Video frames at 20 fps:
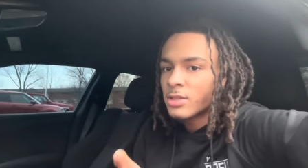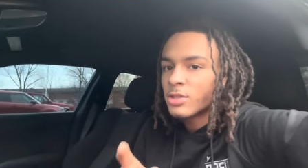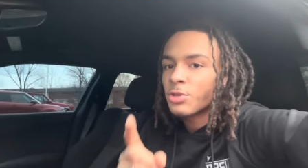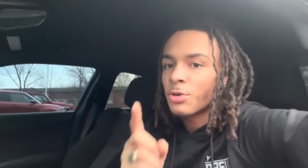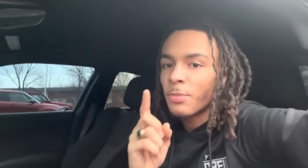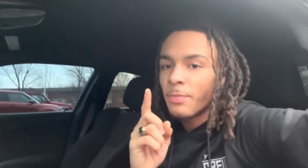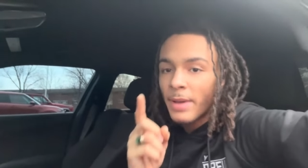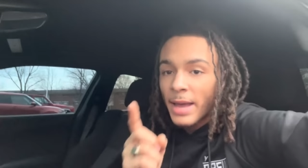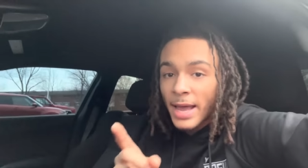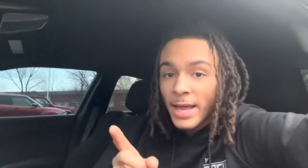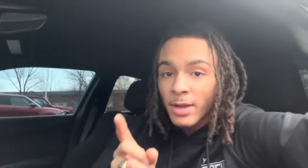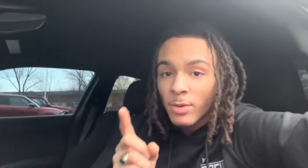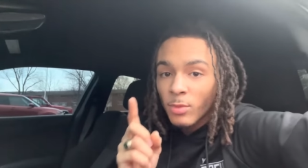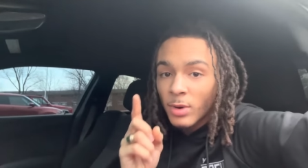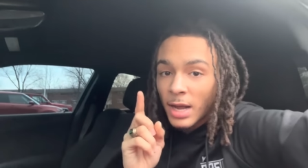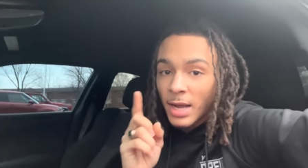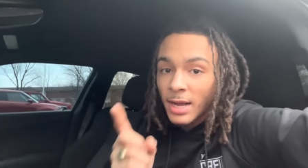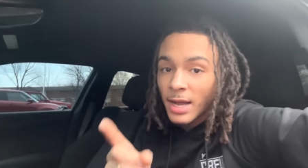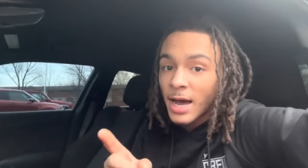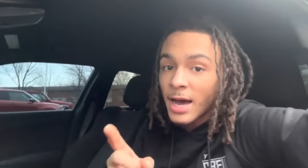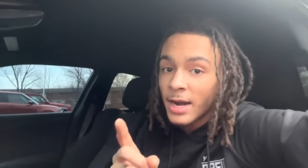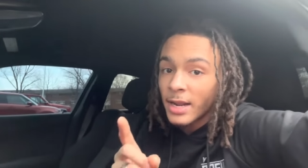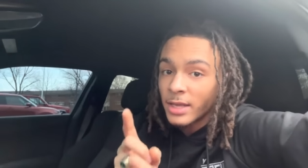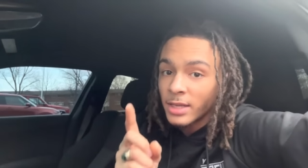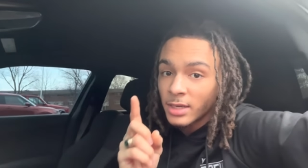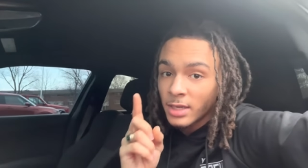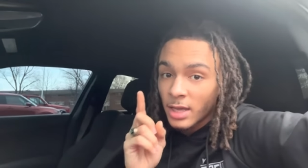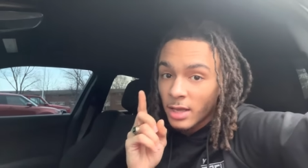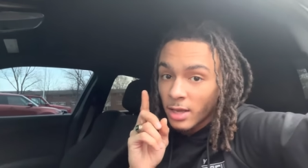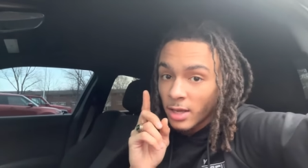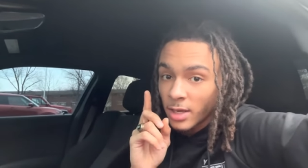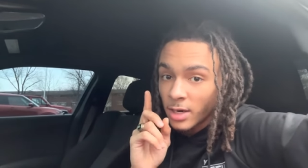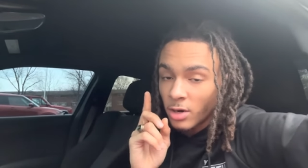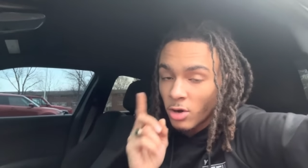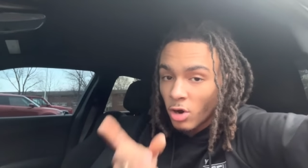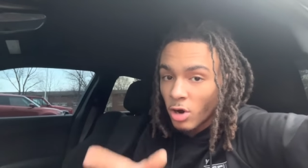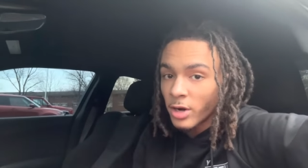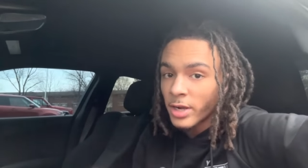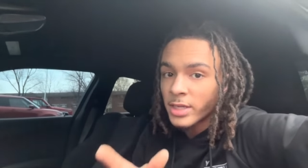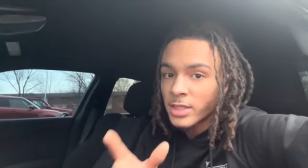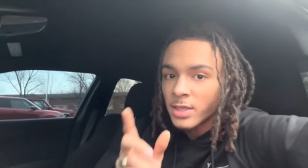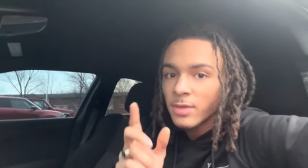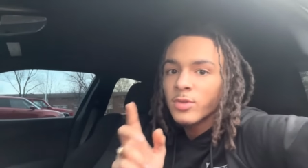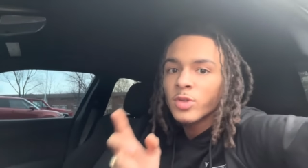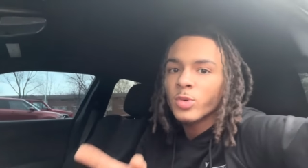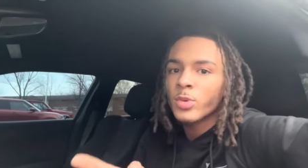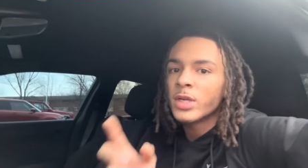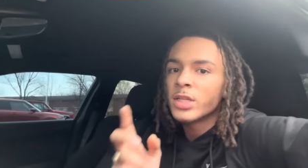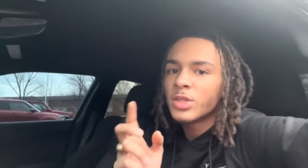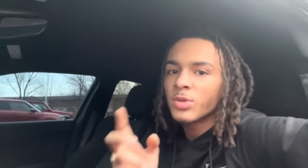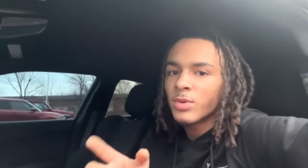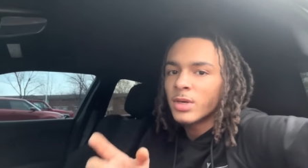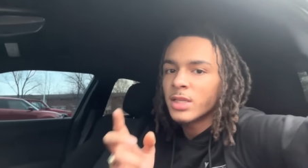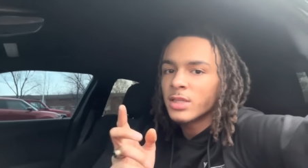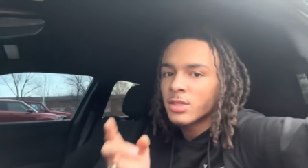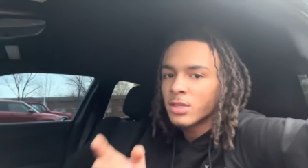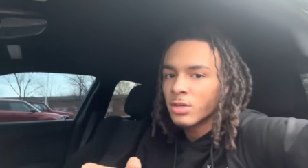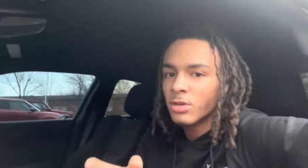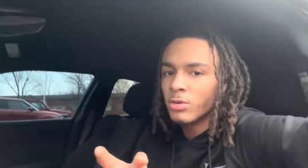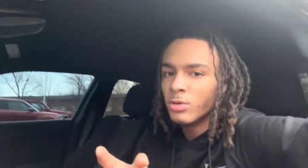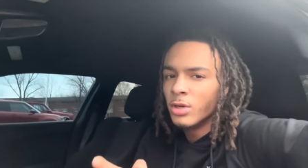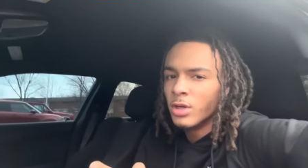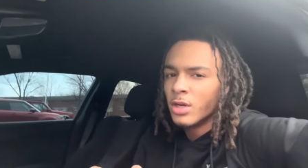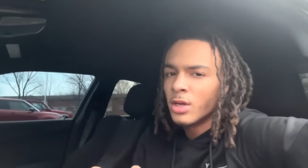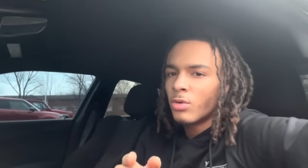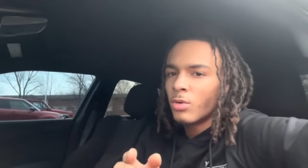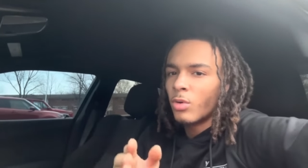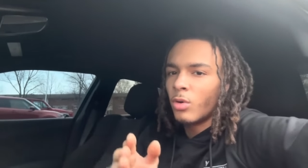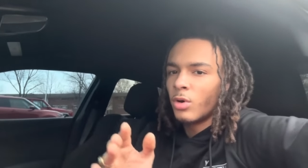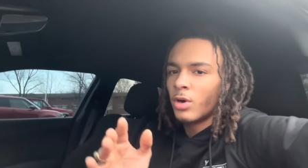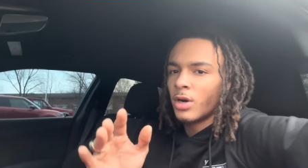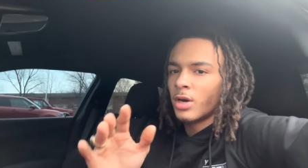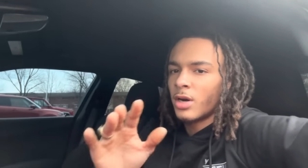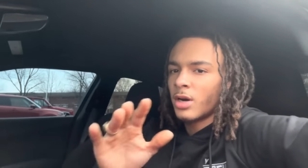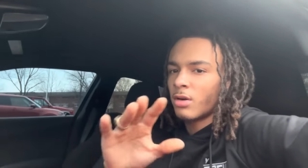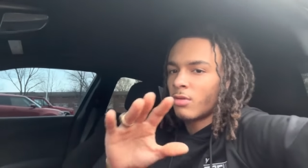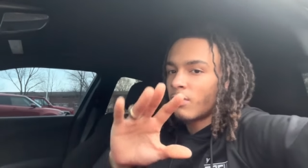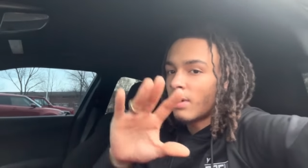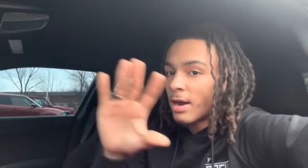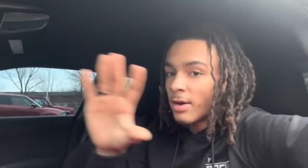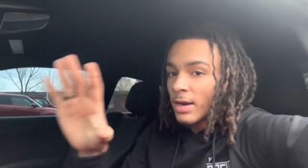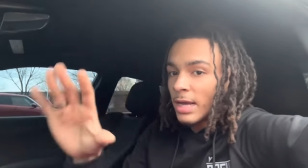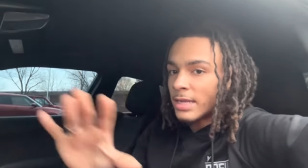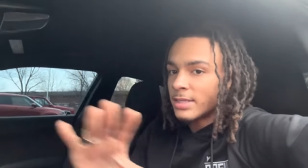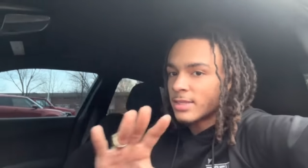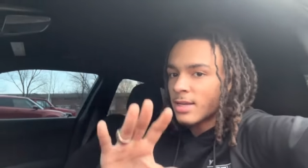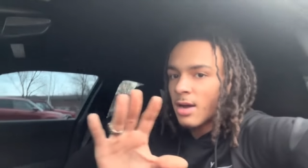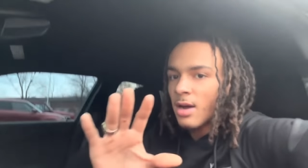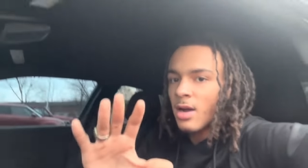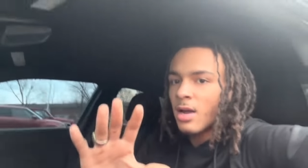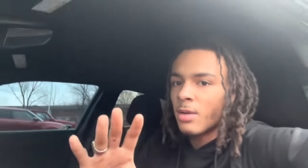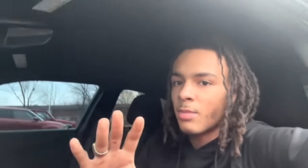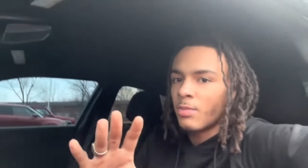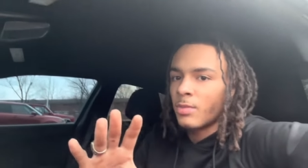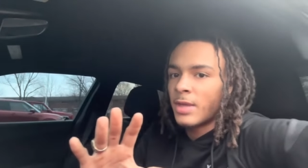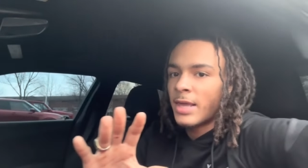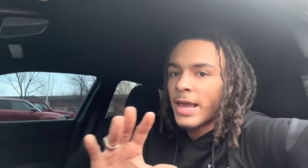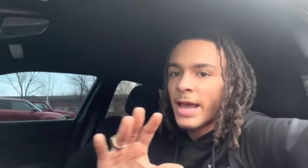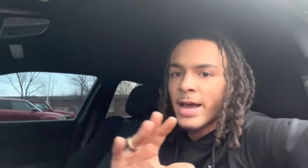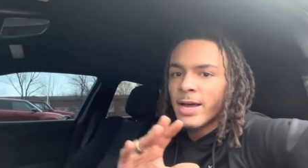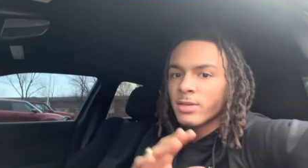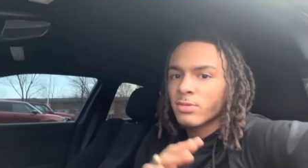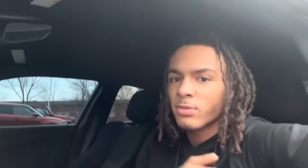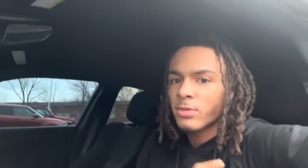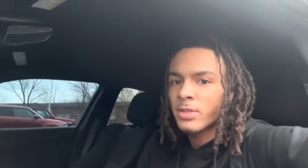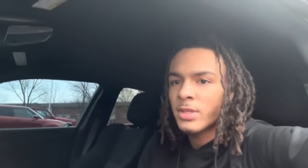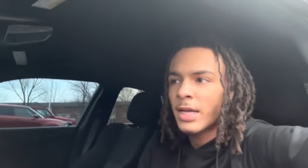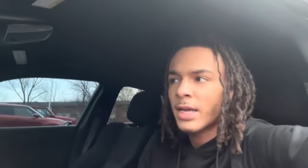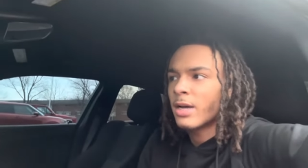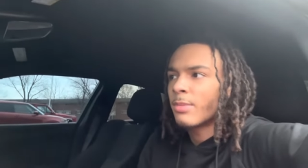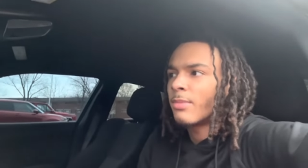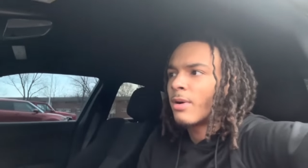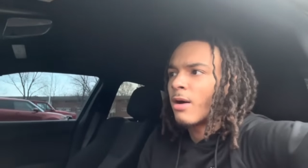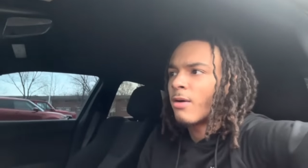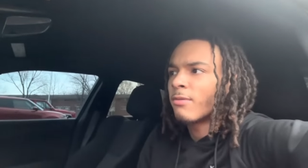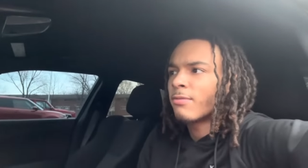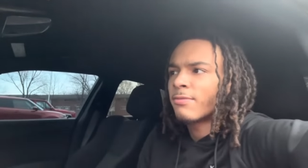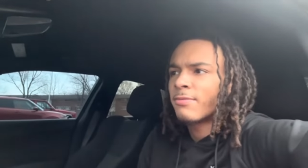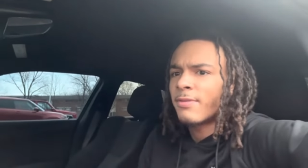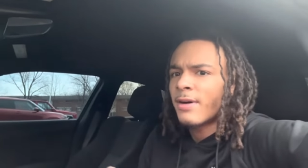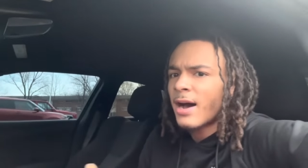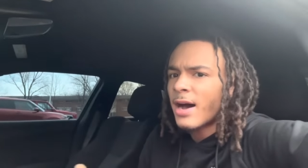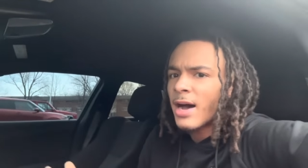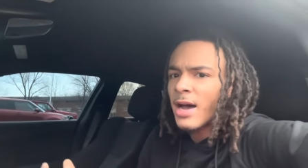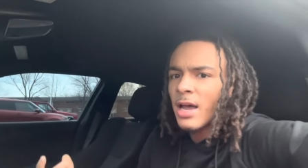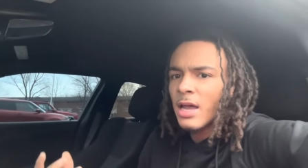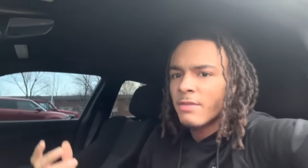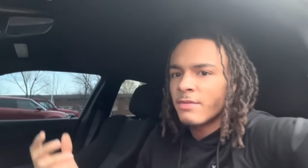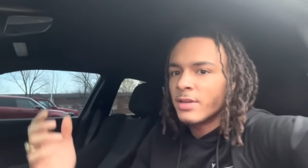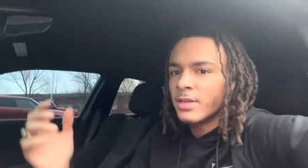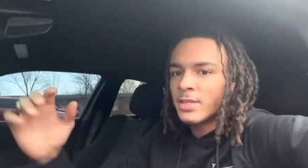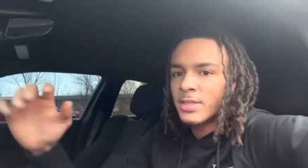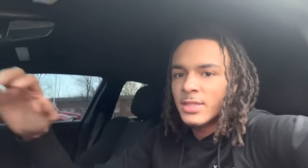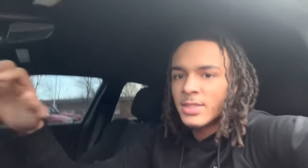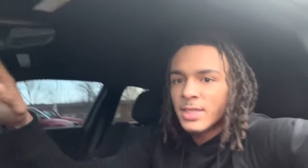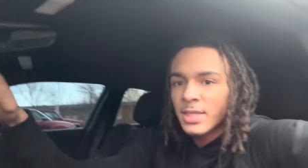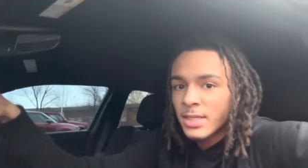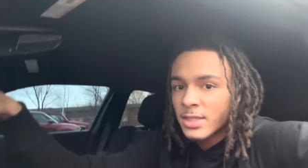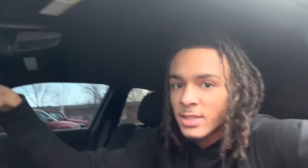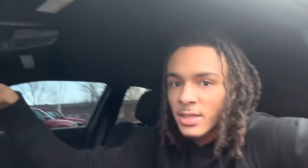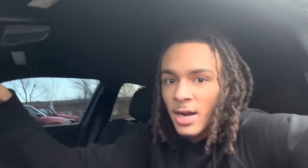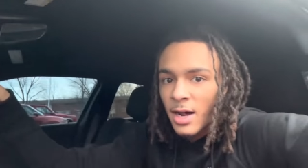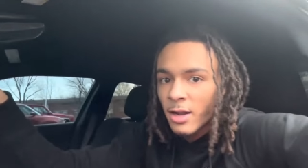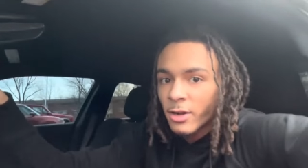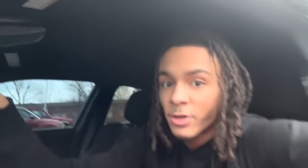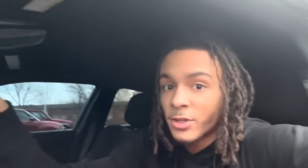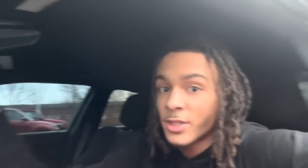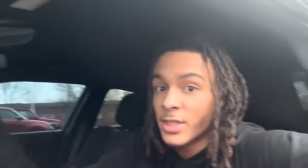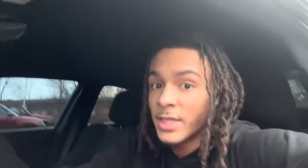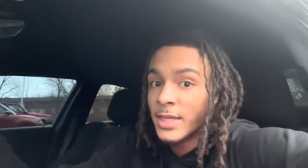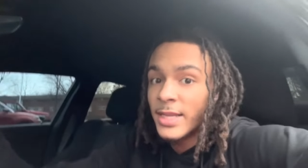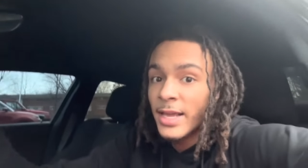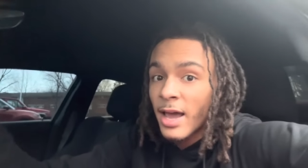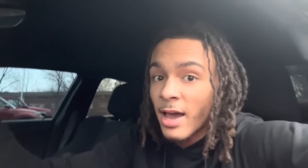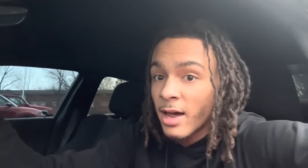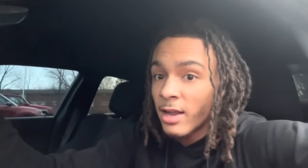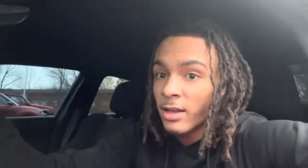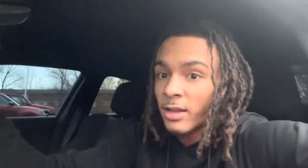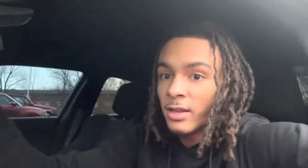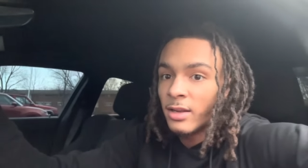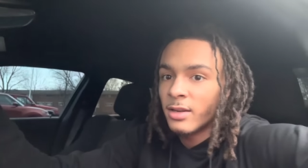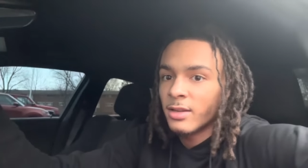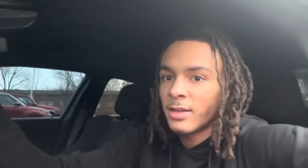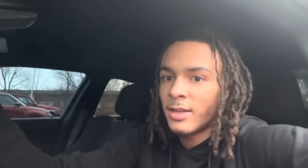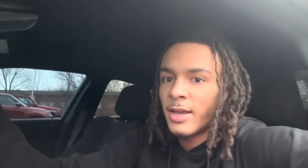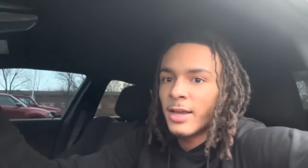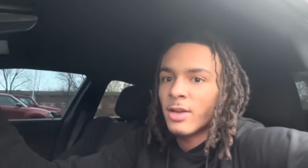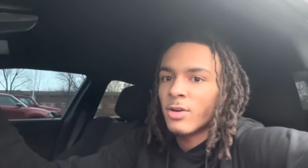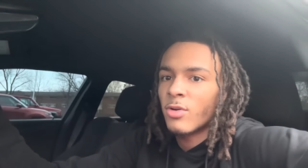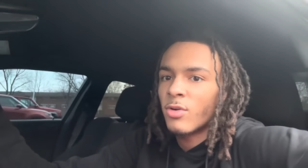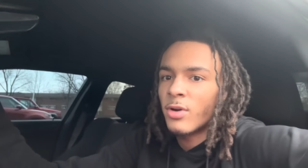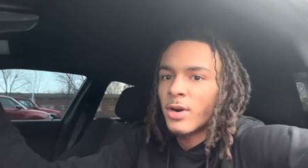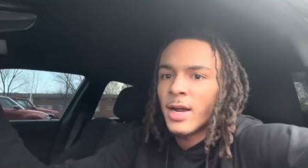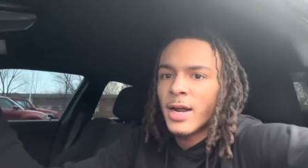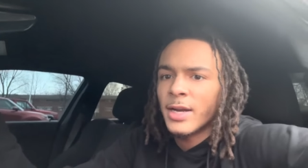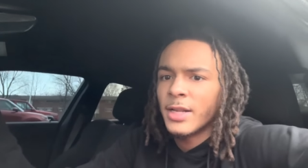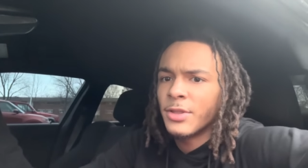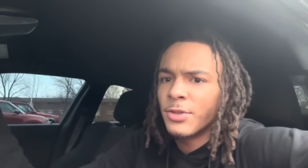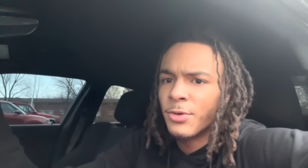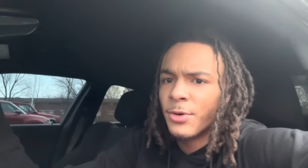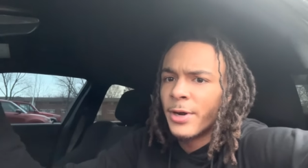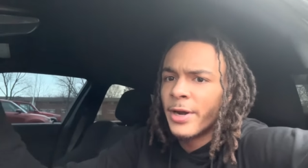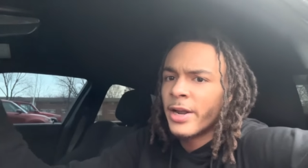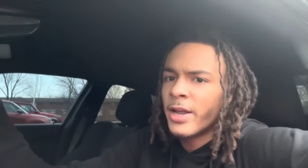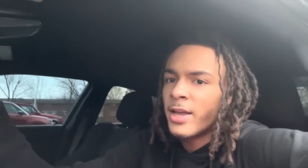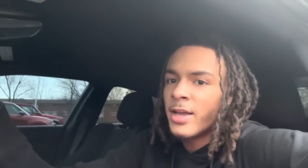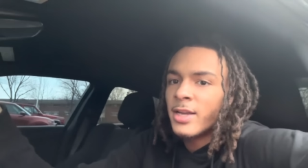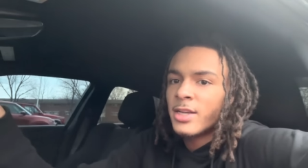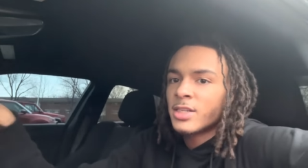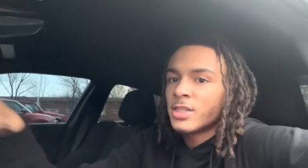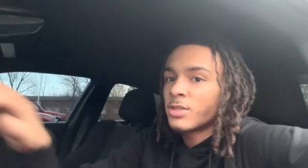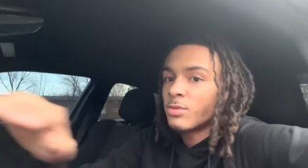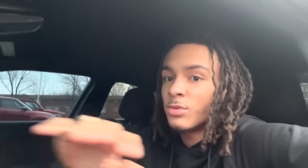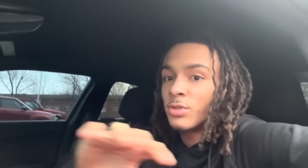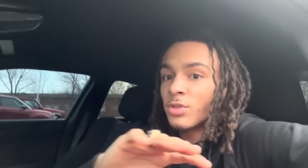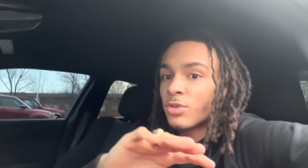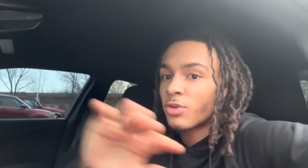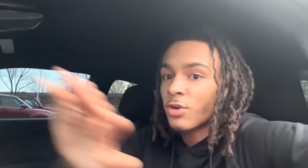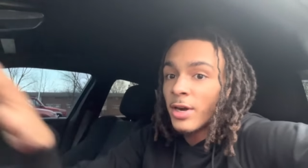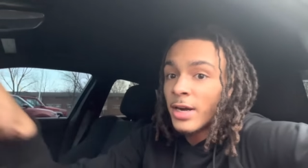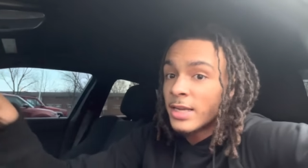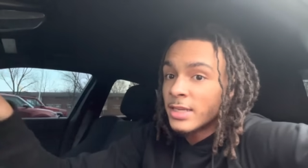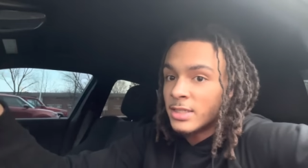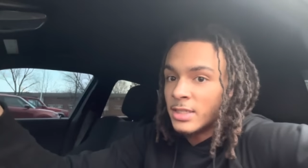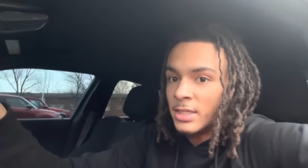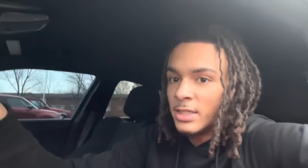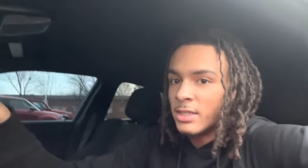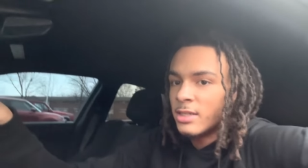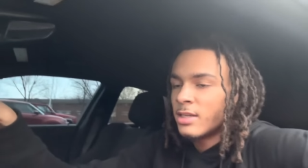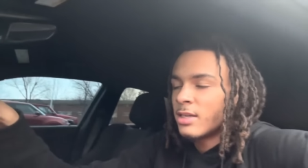So back when I got it in August of 2022, or around that time, gas was like about five to six dollars a gallon, like on 93. It was crazy.